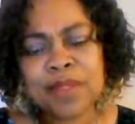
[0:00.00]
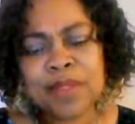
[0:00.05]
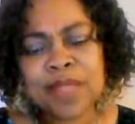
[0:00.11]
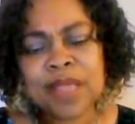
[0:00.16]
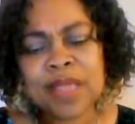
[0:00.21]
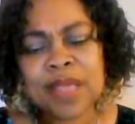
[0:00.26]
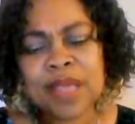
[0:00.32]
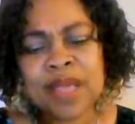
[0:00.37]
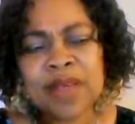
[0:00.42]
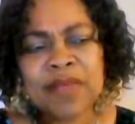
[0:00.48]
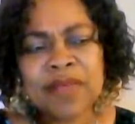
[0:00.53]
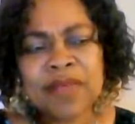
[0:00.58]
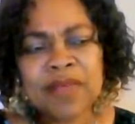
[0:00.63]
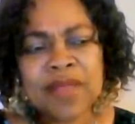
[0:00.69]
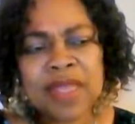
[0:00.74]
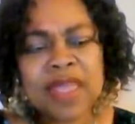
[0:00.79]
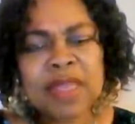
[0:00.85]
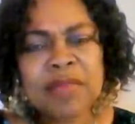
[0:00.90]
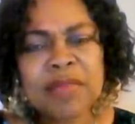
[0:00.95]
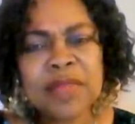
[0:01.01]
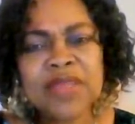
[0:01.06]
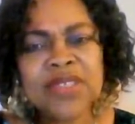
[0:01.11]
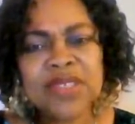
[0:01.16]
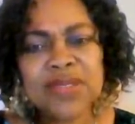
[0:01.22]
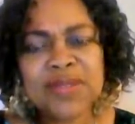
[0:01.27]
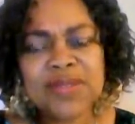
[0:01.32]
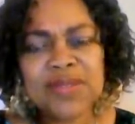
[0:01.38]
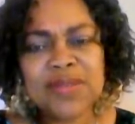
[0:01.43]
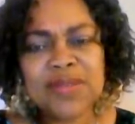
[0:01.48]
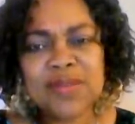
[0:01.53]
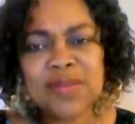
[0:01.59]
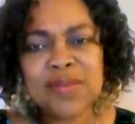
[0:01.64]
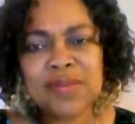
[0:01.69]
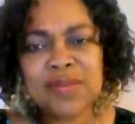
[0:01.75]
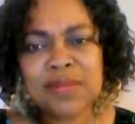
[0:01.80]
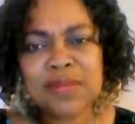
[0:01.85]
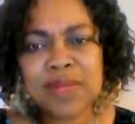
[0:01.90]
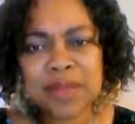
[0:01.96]
They have
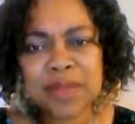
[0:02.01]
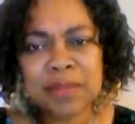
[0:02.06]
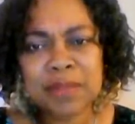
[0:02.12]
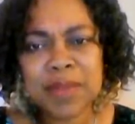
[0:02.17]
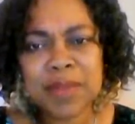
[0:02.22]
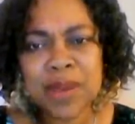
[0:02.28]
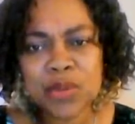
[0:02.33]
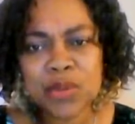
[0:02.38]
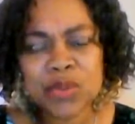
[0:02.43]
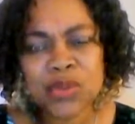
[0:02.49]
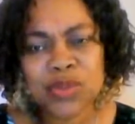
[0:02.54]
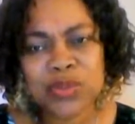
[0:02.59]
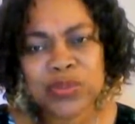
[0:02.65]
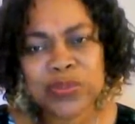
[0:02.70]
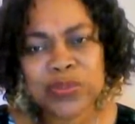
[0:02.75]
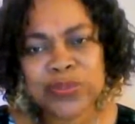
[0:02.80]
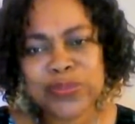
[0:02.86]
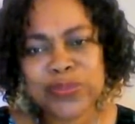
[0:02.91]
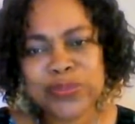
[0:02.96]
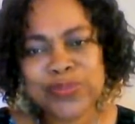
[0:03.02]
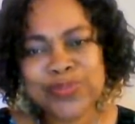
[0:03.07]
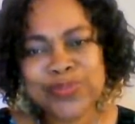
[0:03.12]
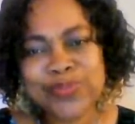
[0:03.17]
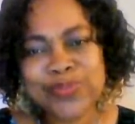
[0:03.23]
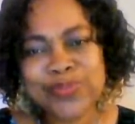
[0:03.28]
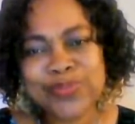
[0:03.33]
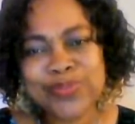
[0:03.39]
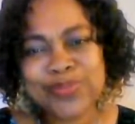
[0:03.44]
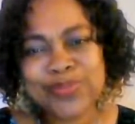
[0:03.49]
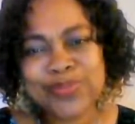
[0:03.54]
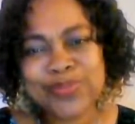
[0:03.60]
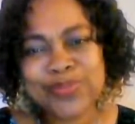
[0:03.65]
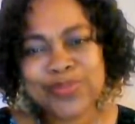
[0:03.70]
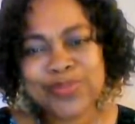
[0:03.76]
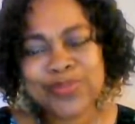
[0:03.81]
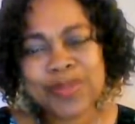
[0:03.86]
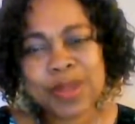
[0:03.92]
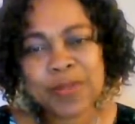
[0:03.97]
images that they bow to.
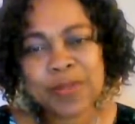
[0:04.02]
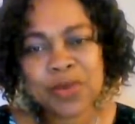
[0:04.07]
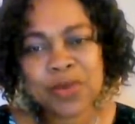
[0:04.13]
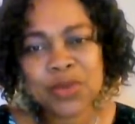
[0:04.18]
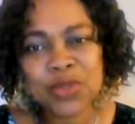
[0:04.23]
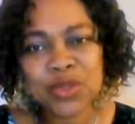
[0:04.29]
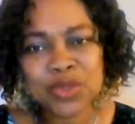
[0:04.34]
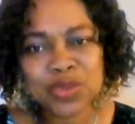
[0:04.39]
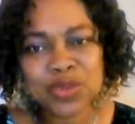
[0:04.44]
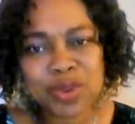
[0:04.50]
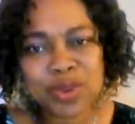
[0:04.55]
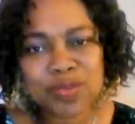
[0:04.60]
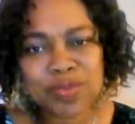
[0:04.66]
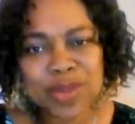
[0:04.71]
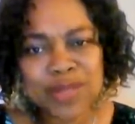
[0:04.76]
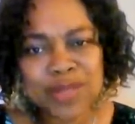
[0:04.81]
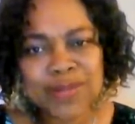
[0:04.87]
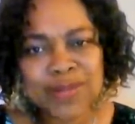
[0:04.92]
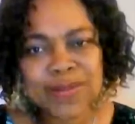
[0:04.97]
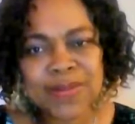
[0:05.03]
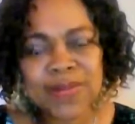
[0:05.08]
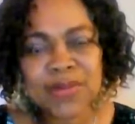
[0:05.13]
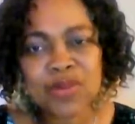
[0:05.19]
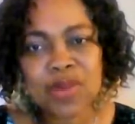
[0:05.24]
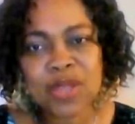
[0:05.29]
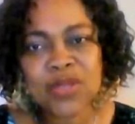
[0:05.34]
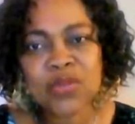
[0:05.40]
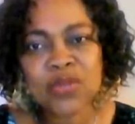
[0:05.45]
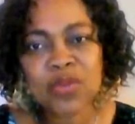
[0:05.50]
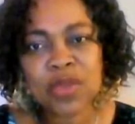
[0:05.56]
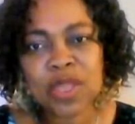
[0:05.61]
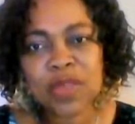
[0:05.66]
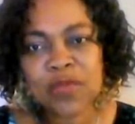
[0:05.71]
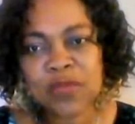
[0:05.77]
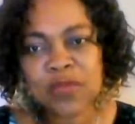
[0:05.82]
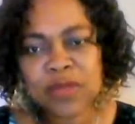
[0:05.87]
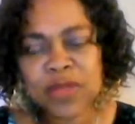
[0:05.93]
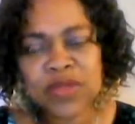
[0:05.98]
They've gone to the wrong places to ask for
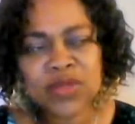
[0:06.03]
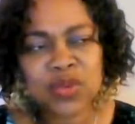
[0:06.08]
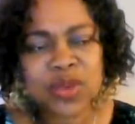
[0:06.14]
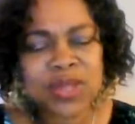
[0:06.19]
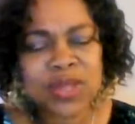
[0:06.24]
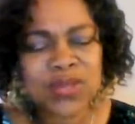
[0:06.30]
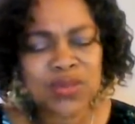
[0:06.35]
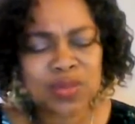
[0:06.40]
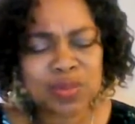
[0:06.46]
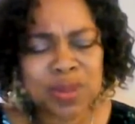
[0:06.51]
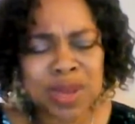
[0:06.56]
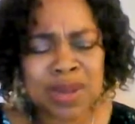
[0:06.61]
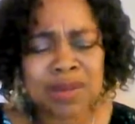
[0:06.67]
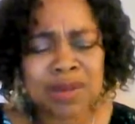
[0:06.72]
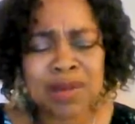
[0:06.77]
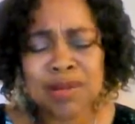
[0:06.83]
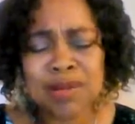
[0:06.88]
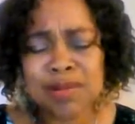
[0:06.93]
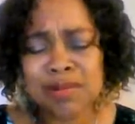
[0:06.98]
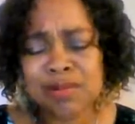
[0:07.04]
influence, to ask for power.